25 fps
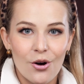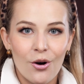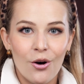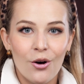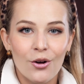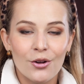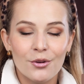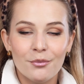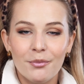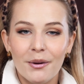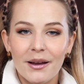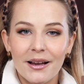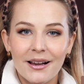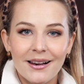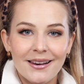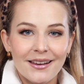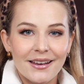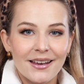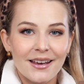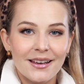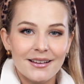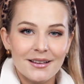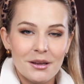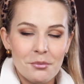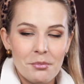on by
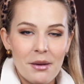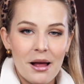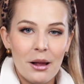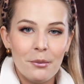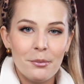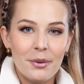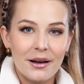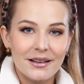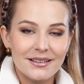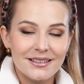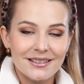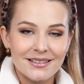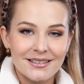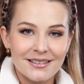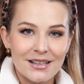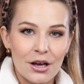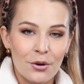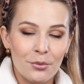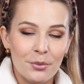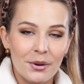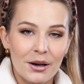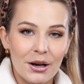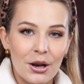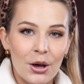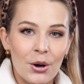clicking the bell button
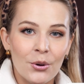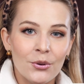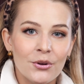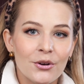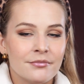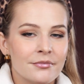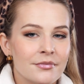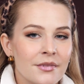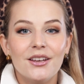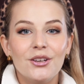down below.